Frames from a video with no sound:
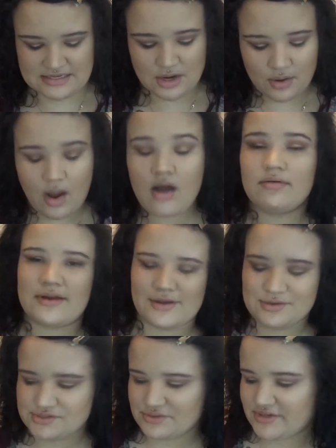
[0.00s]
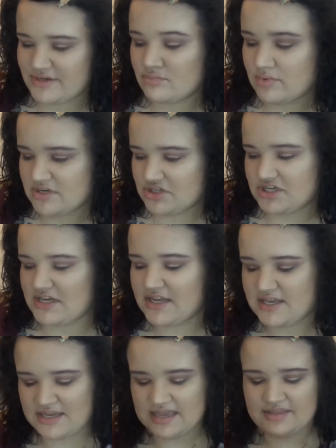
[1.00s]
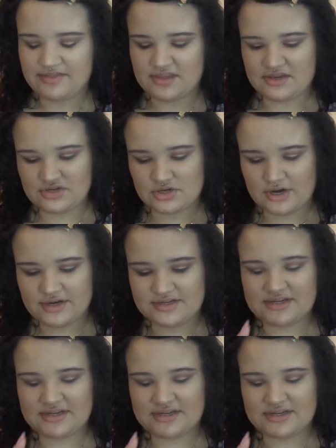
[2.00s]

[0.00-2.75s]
Oh, and I also did one cheek in the Tarte